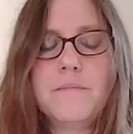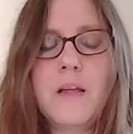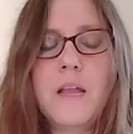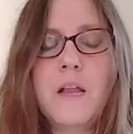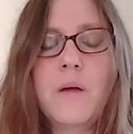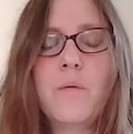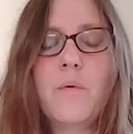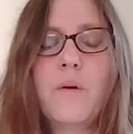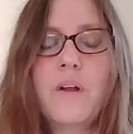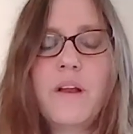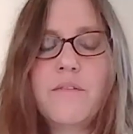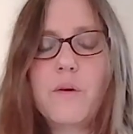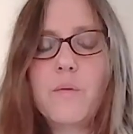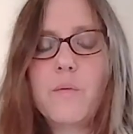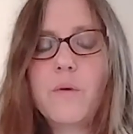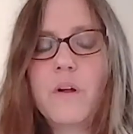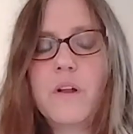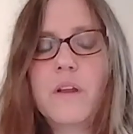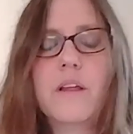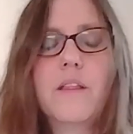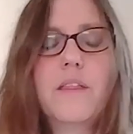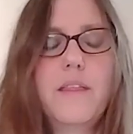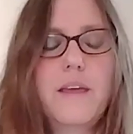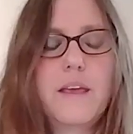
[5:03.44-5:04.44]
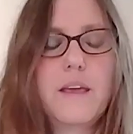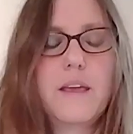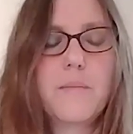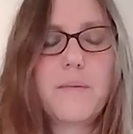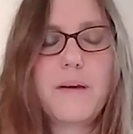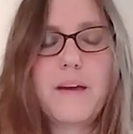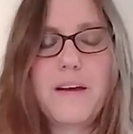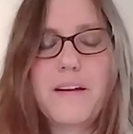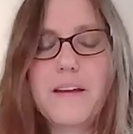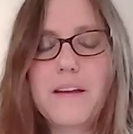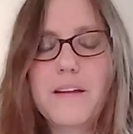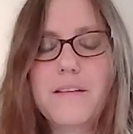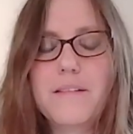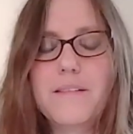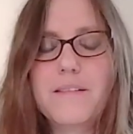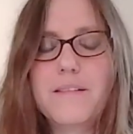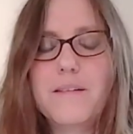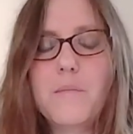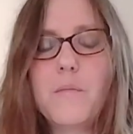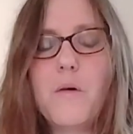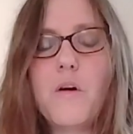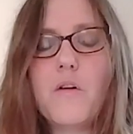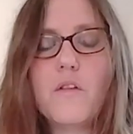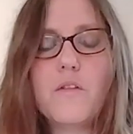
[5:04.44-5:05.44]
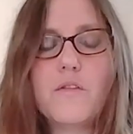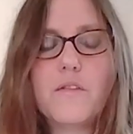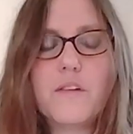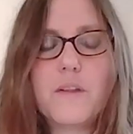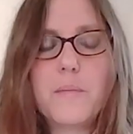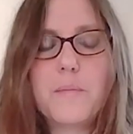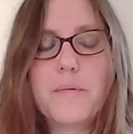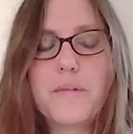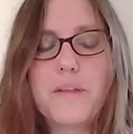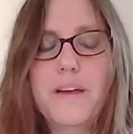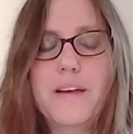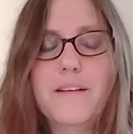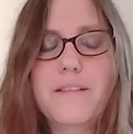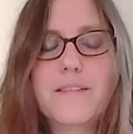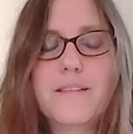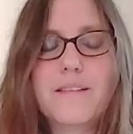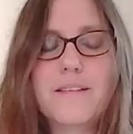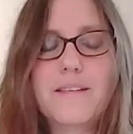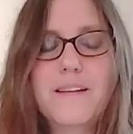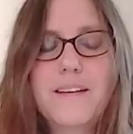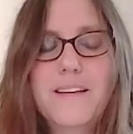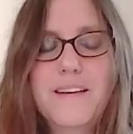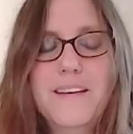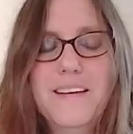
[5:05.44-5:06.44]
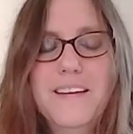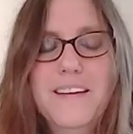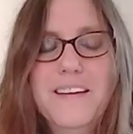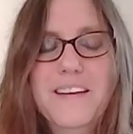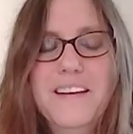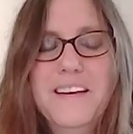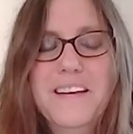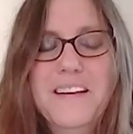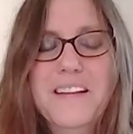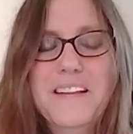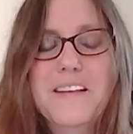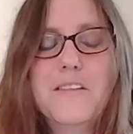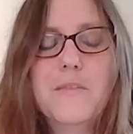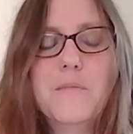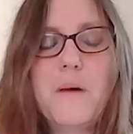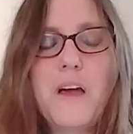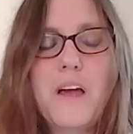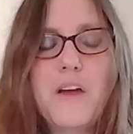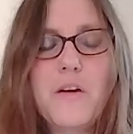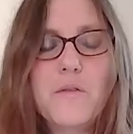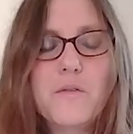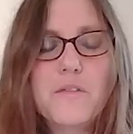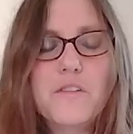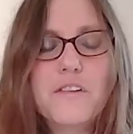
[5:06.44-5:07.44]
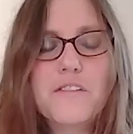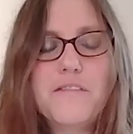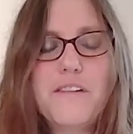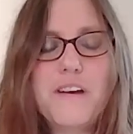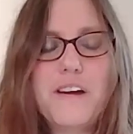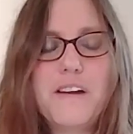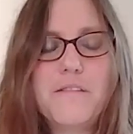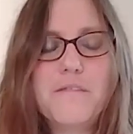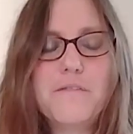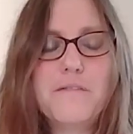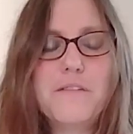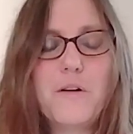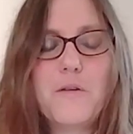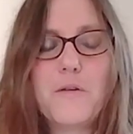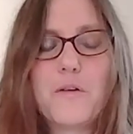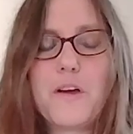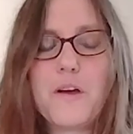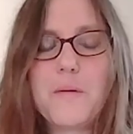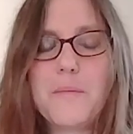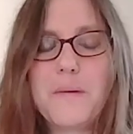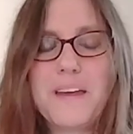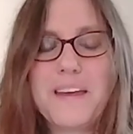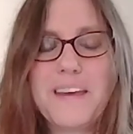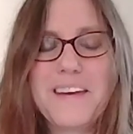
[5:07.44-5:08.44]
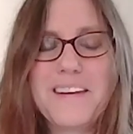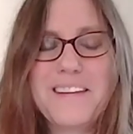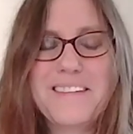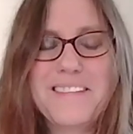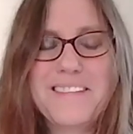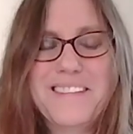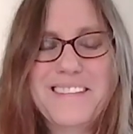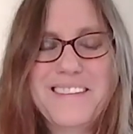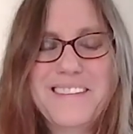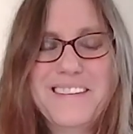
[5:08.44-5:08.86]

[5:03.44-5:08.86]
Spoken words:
I want everyone to think about it. I'm all over the place. This is my own divine flow coming in.